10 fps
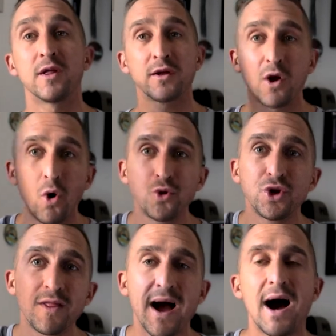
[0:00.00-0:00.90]
They're going to hold
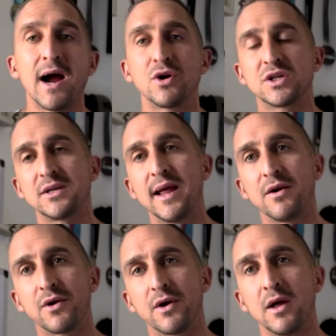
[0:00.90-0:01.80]
you to that higher
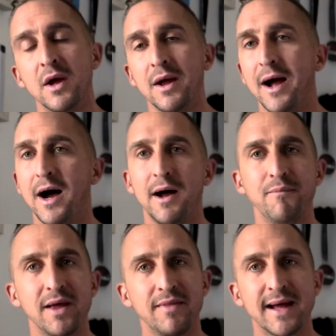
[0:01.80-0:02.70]
standard,
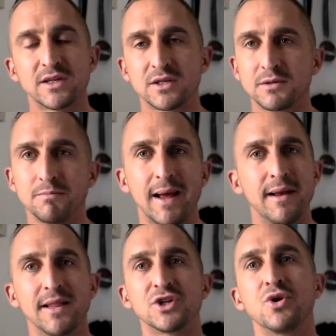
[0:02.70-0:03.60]
um, and that's
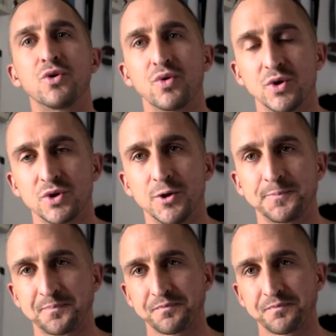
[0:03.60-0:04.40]
man so crucial.